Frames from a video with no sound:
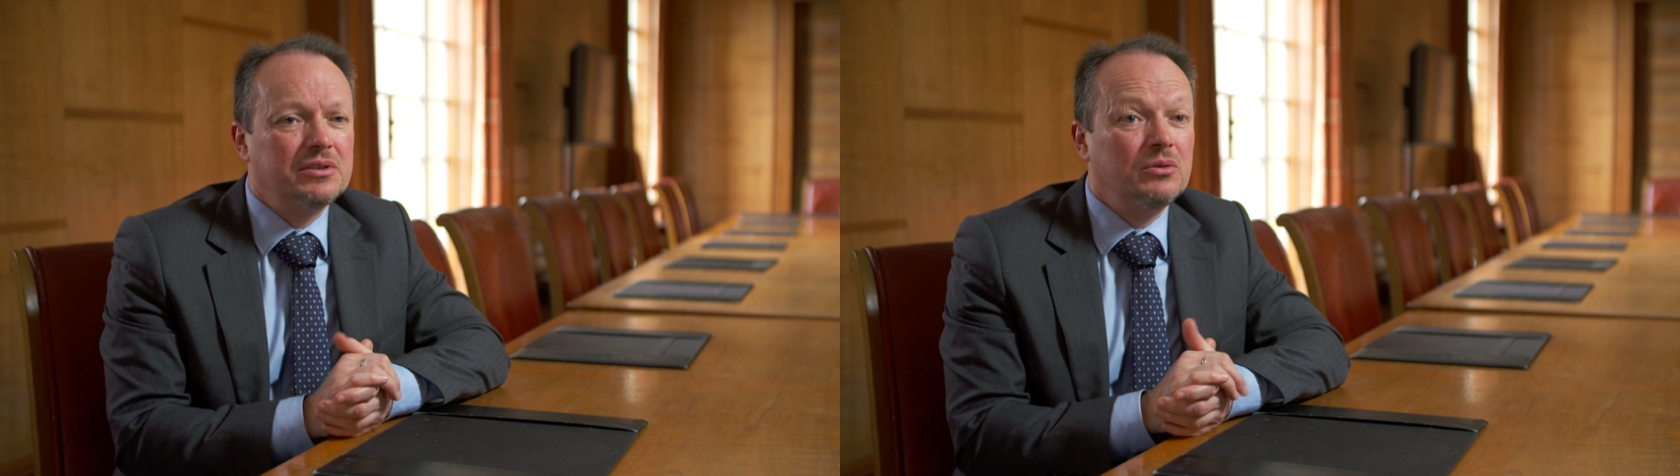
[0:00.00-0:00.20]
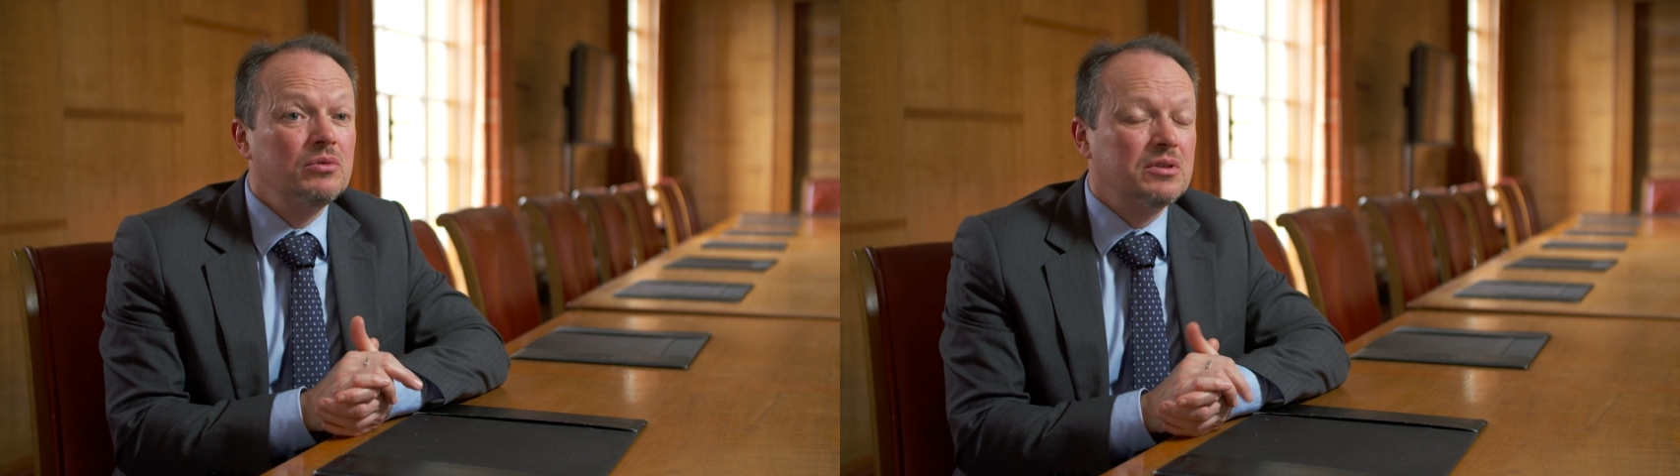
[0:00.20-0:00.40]
to
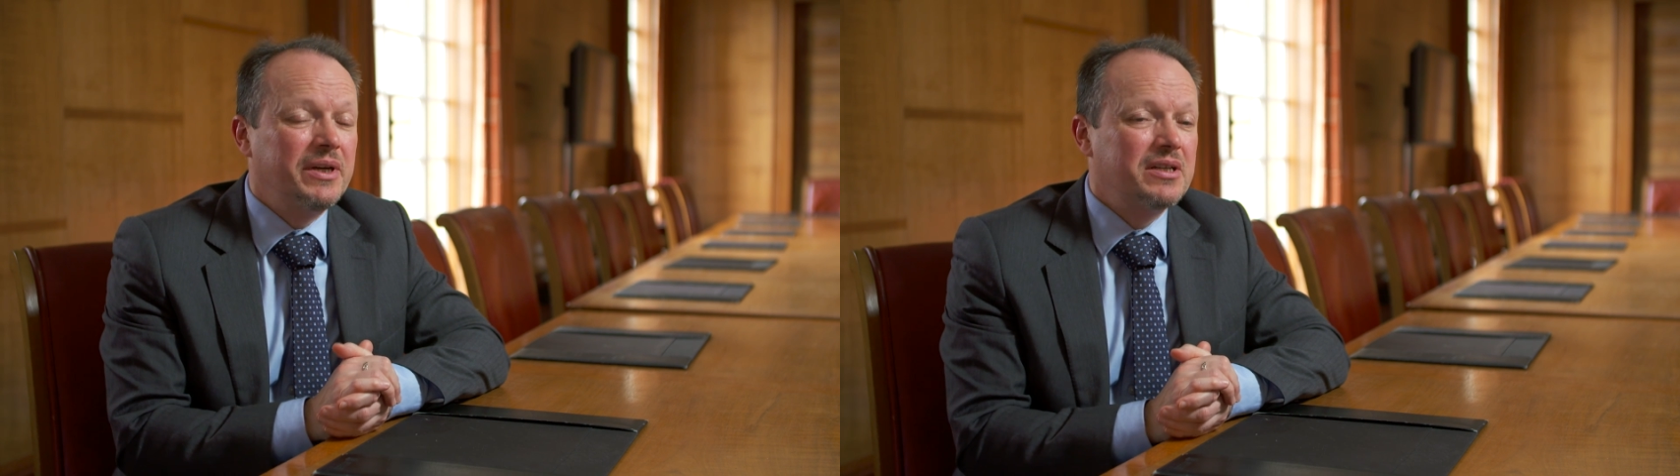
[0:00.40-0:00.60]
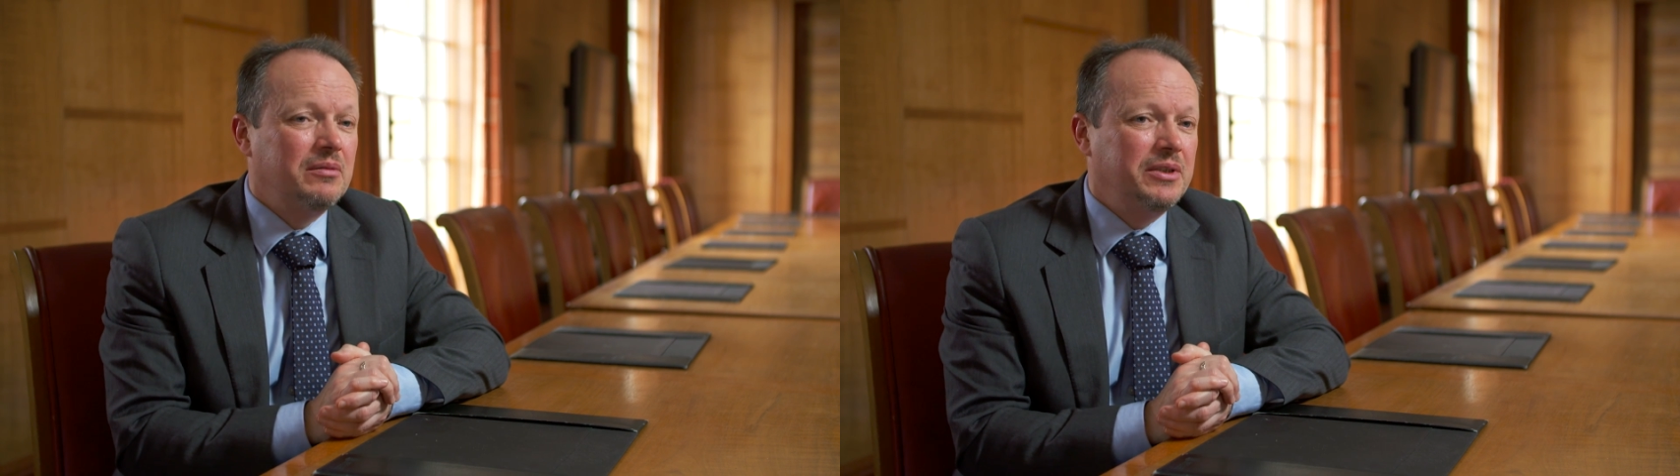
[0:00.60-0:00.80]

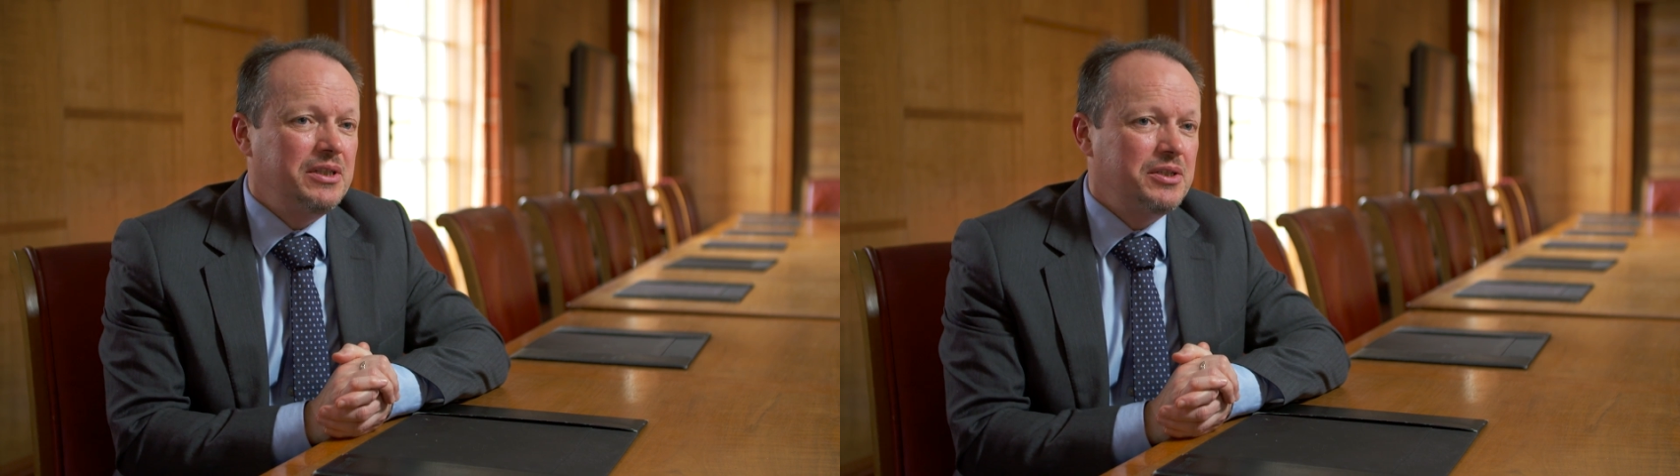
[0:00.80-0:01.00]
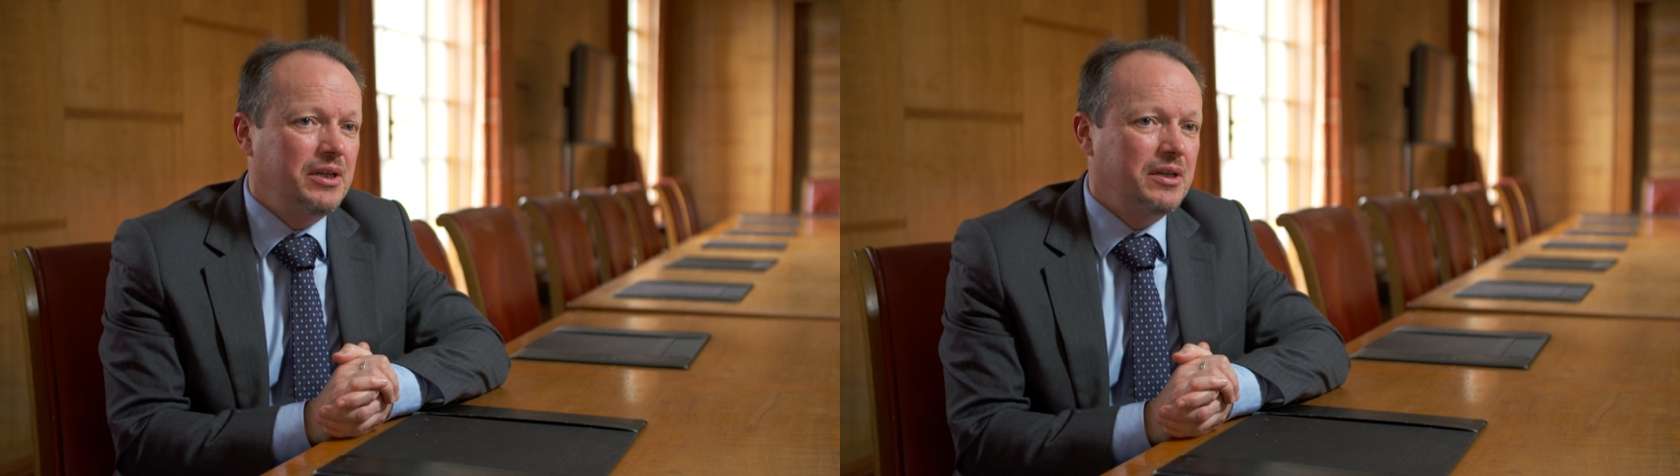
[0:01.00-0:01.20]
automate some of
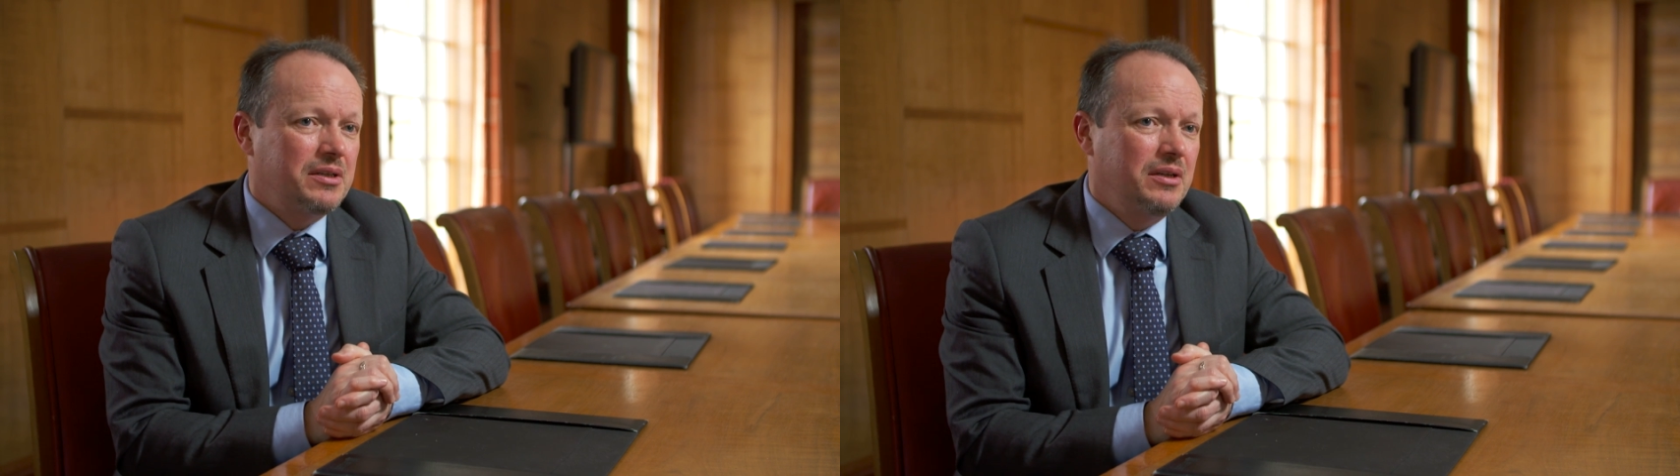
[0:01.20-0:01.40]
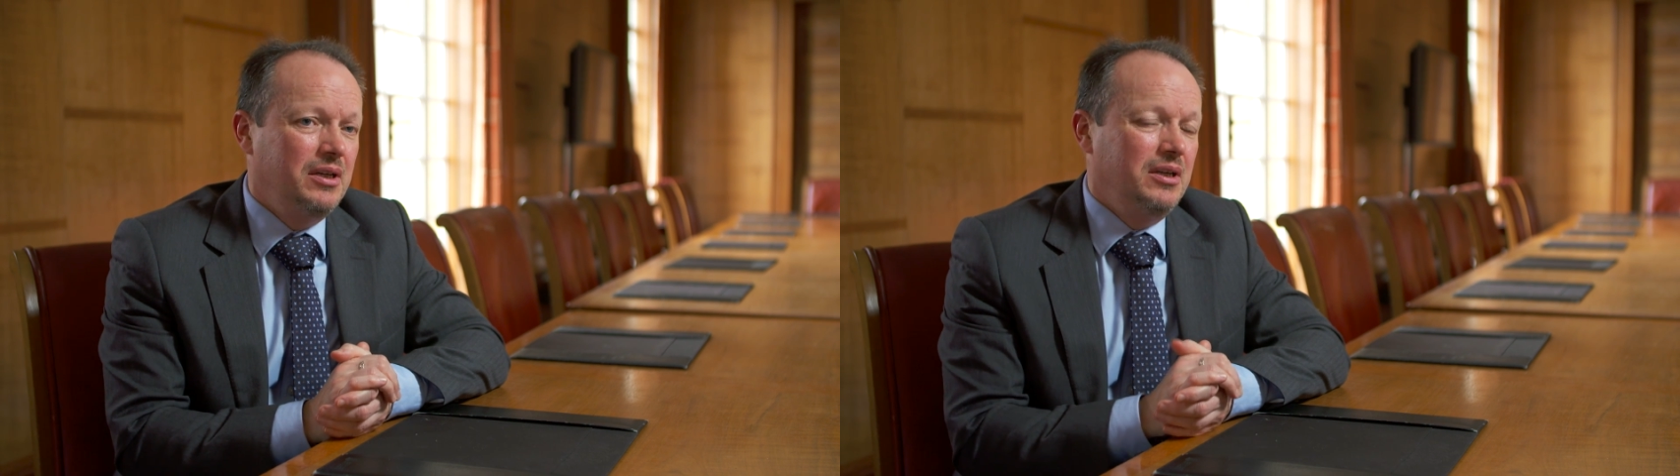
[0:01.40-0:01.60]
these checks